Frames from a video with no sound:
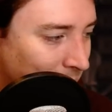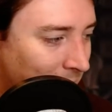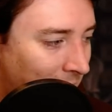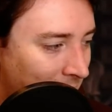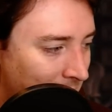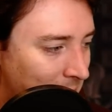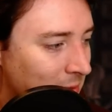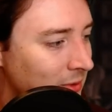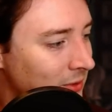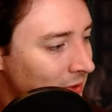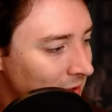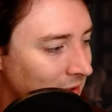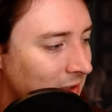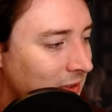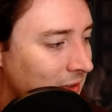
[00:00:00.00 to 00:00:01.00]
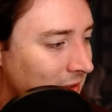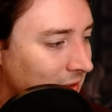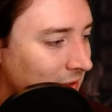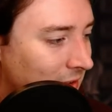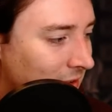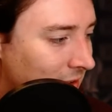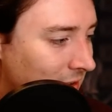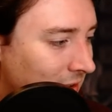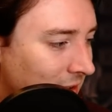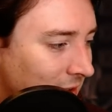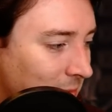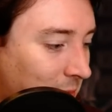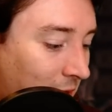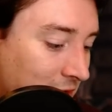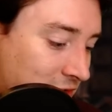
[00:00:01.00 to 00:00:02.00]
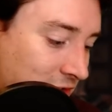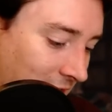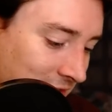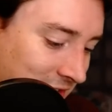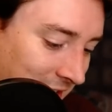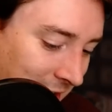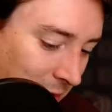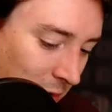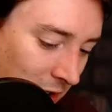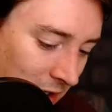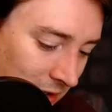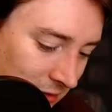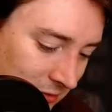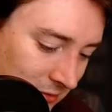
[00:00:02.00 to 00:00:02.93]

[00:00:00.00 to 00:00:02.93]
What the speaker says: vibe. Punch, I tell you what.